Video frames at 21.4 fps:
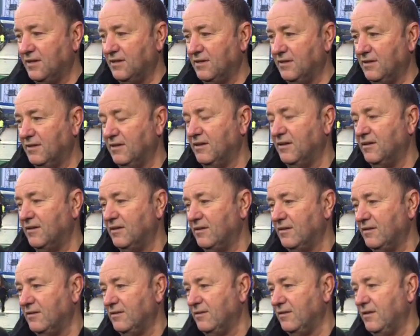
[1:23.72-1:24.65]
and
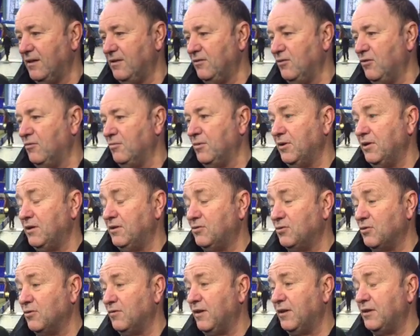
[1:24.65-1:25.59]
not be
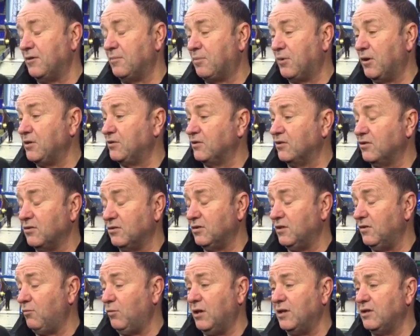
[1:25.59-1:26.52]
sort of under pressure,
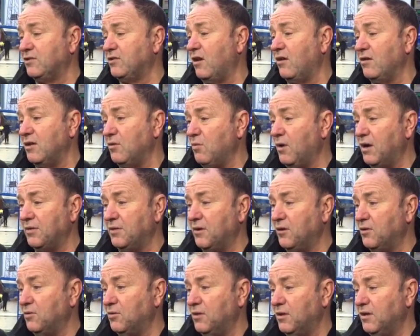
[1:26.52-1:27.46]
because when it's only
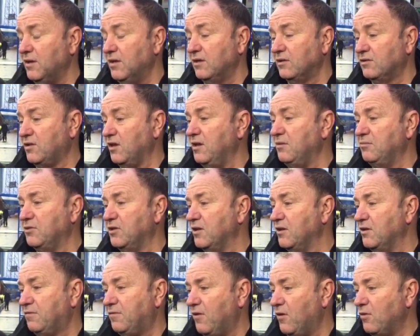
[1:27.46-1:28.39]
1-0, teams are
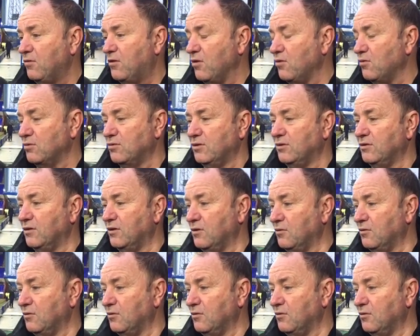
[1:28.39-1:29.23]
going to throw caution to the